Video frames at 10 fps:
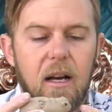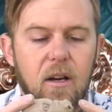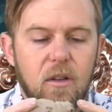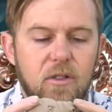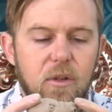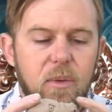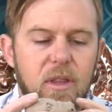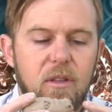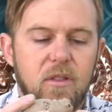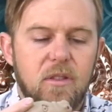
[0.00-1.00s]
Also with
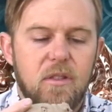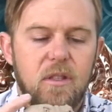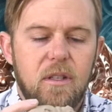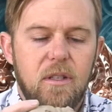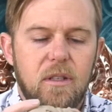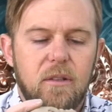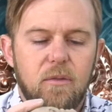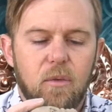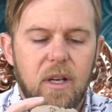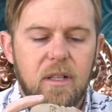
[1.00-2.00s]
those
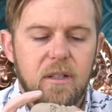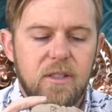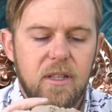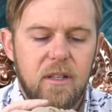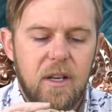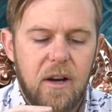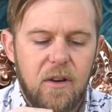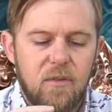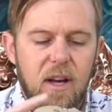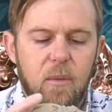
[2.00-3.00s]
wrinkles in there, now
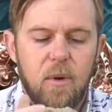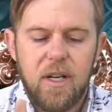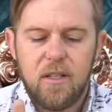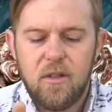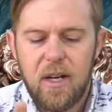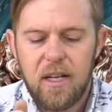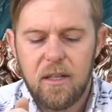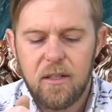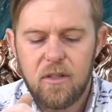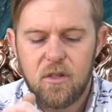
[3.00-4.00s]
if I wanted to, I
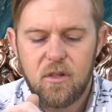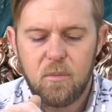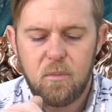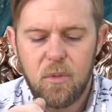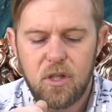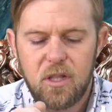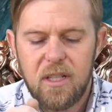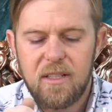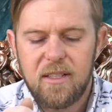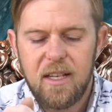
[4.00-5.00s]
could smush
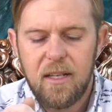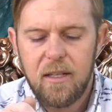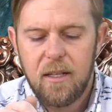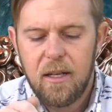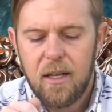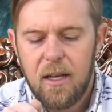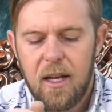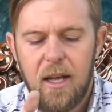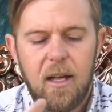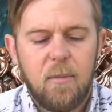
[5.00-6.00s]
this in
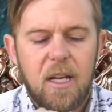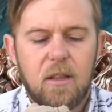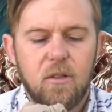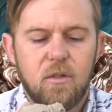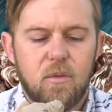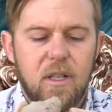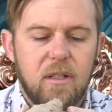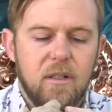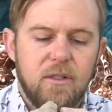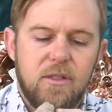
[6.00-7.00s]
and make those
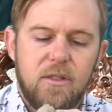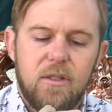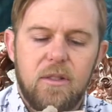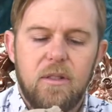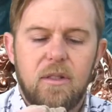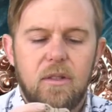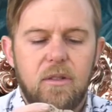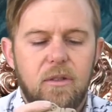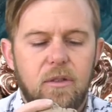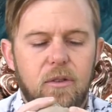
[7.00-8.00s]
wrinkles
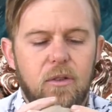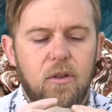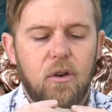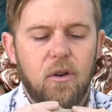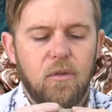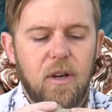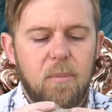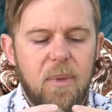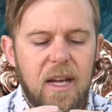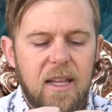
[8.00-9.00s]
curve
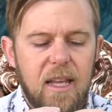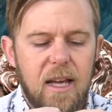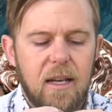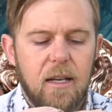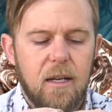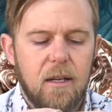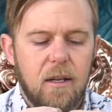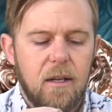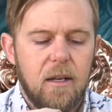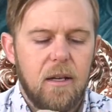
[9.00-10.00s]
up like that,
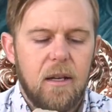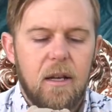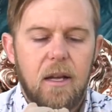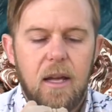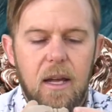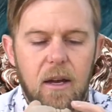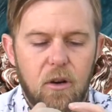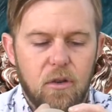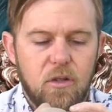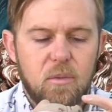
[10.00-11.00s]

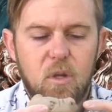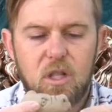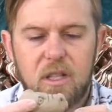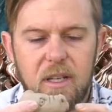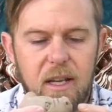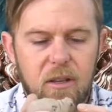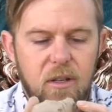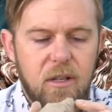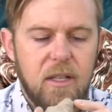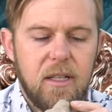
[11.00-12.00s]
or smush
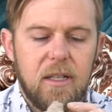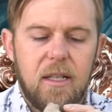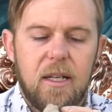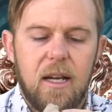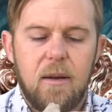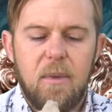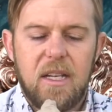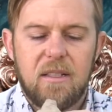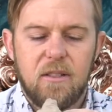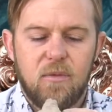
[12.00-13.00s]
together, and kind of
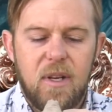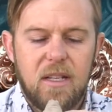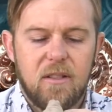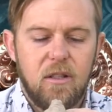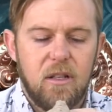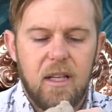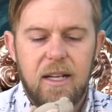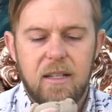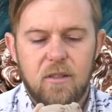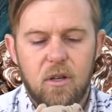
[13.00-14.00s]
makes his face look
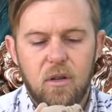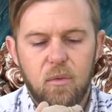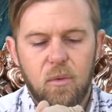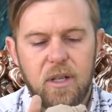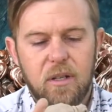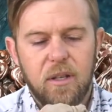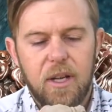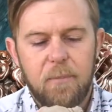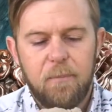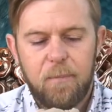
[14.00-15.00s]
like it's all wrinkled up.